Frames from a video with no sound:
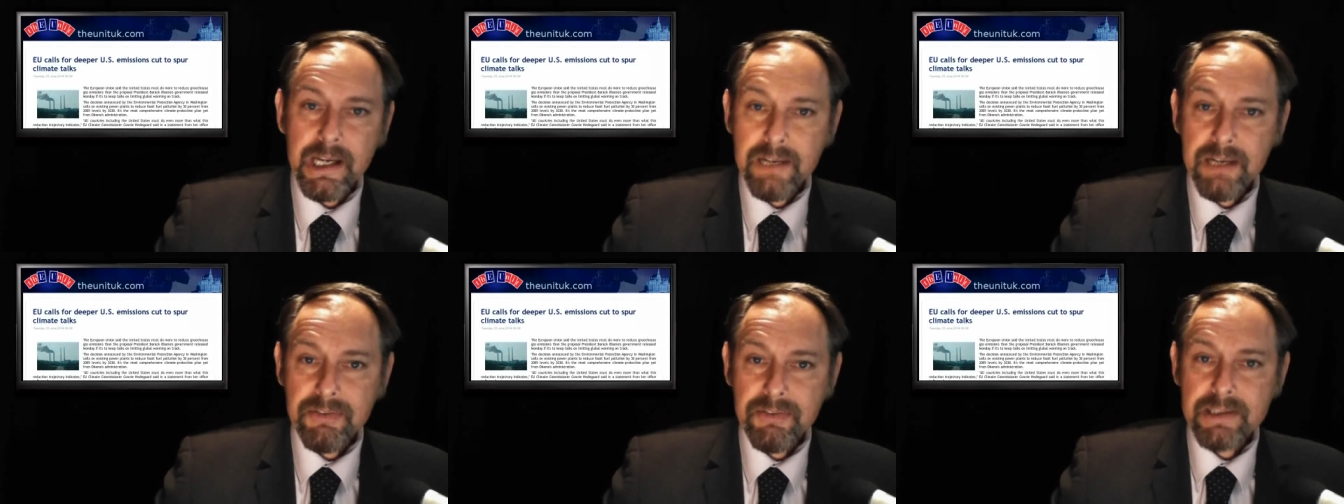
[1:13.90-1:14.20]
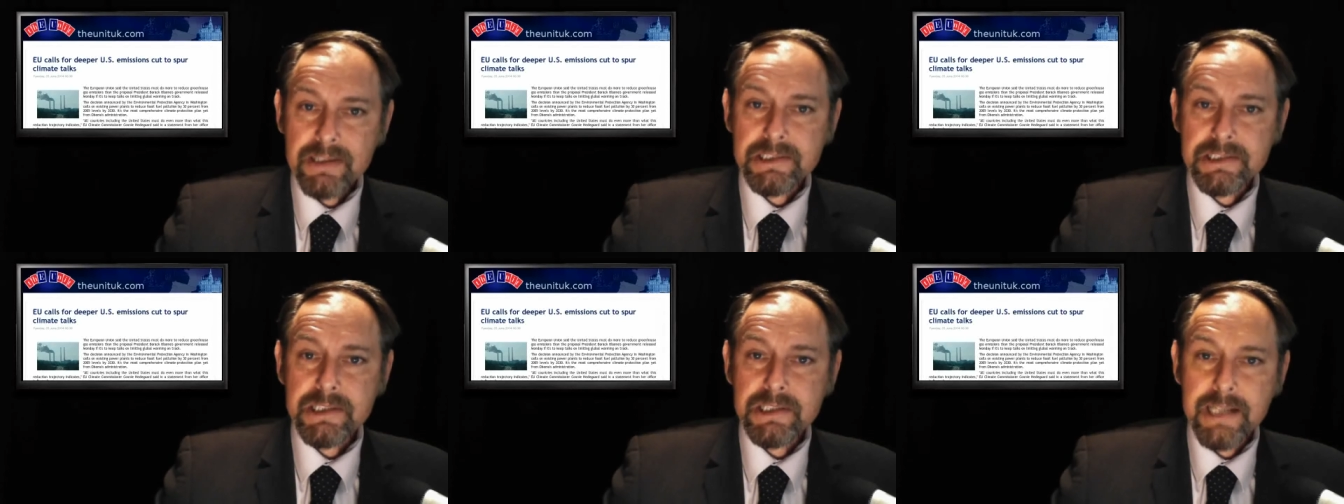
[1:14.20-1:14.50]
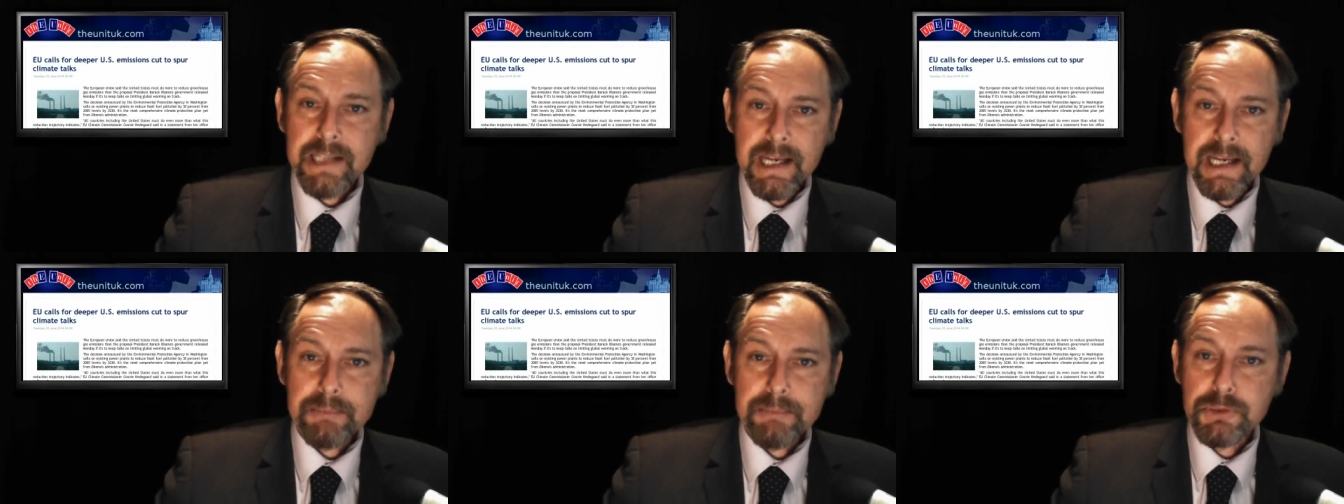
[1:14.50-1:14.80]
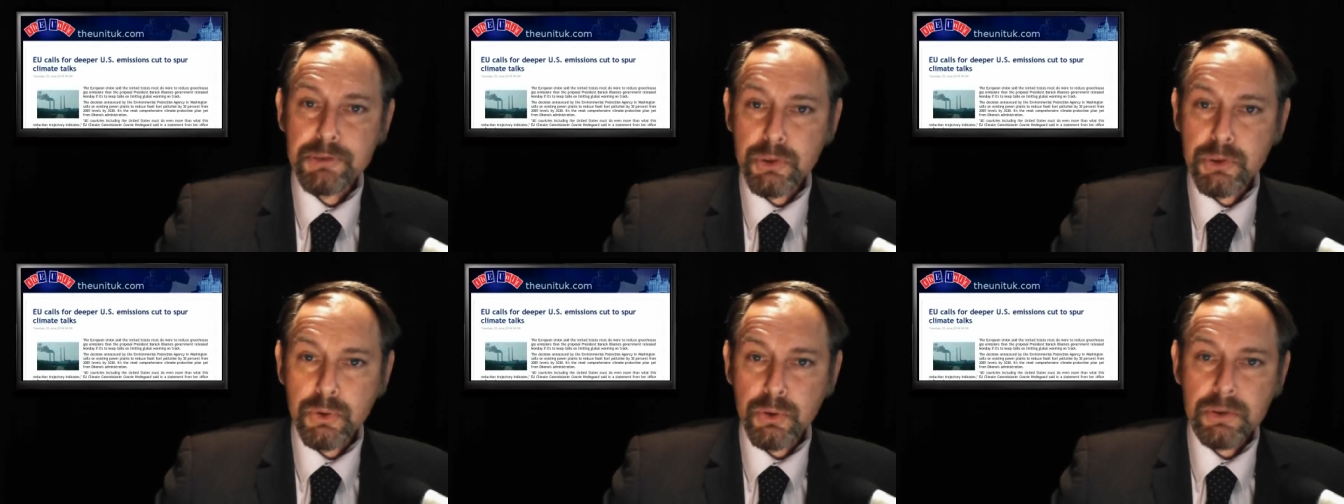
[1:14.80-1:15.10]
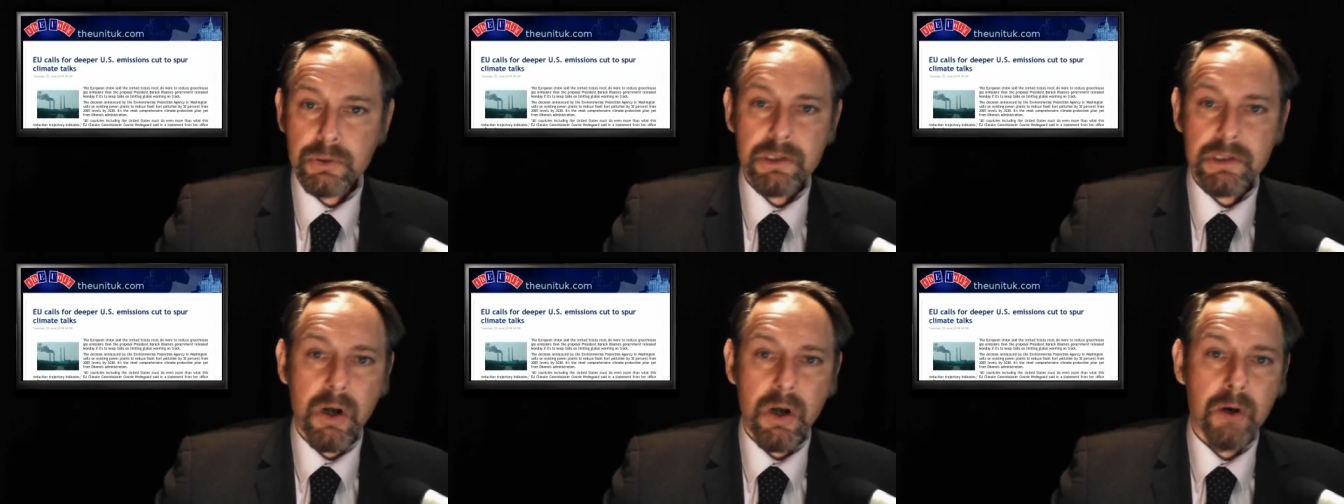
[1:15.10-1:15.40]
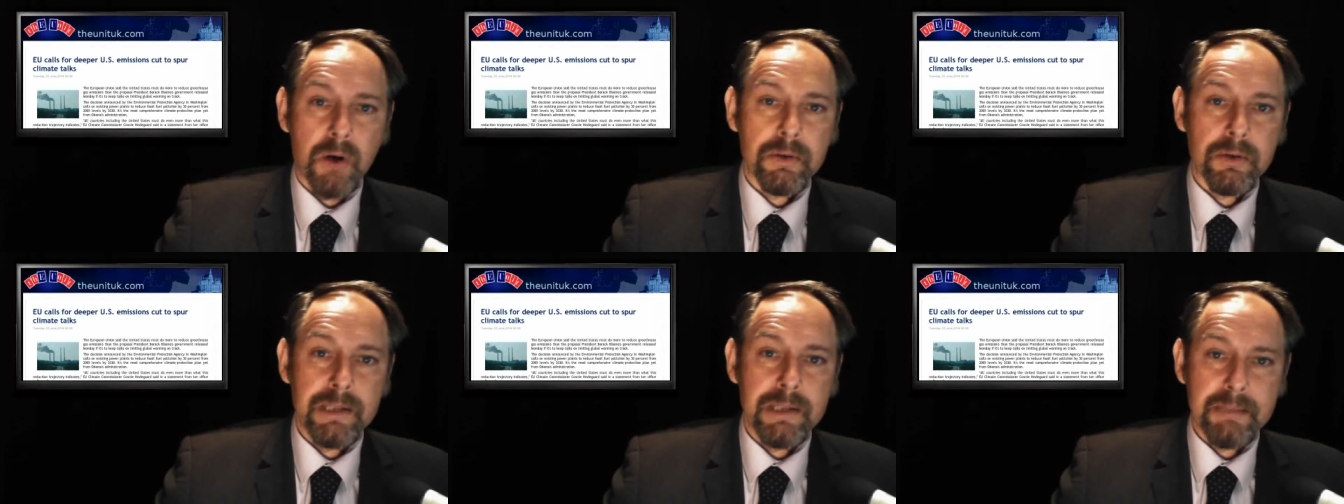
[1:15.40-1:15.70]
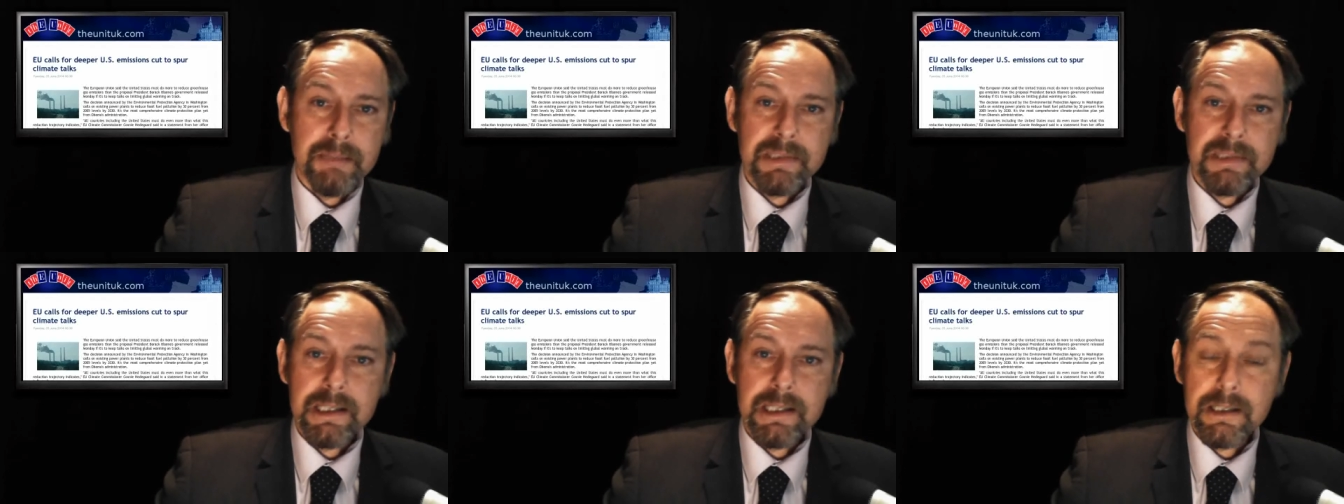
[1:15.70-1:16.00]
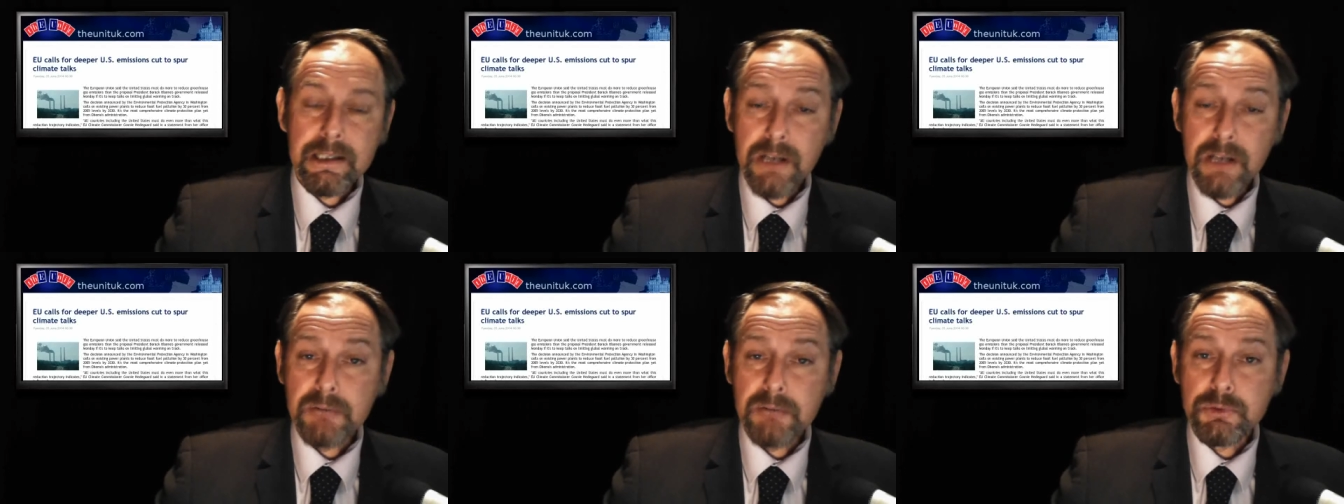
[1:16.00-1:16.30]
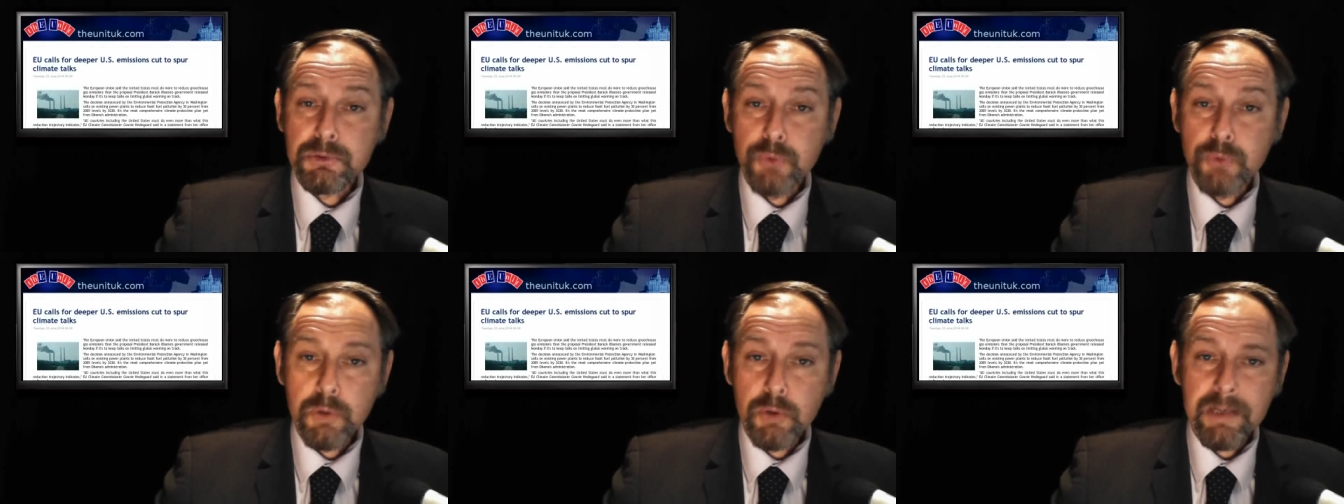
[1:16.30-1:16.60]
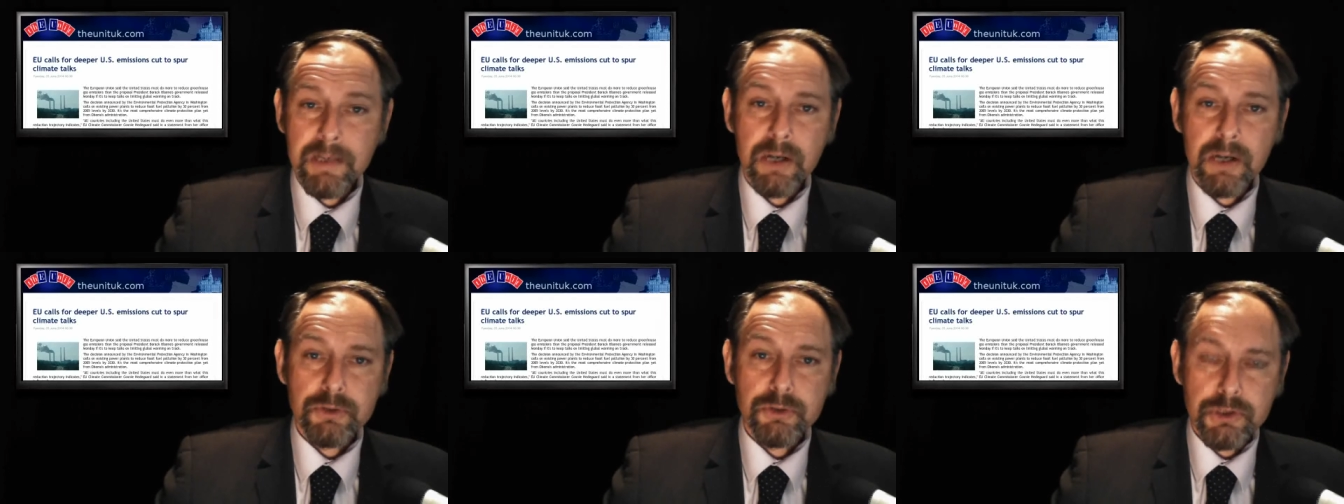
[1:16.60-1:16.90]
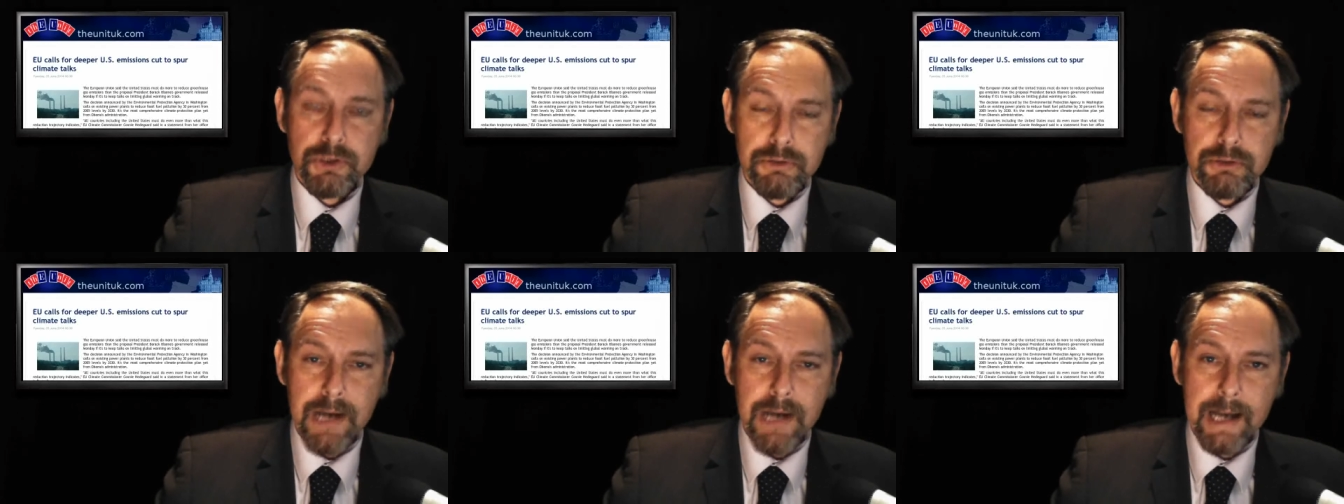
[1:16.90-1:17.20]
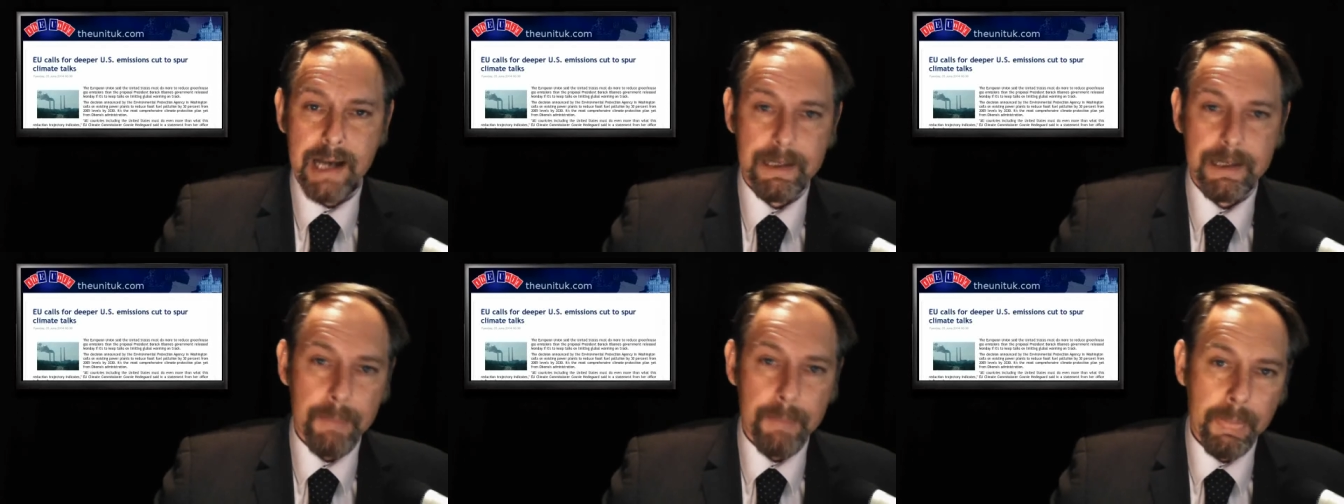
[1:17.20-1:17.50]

if it's to keep talks on limiting global warming on track.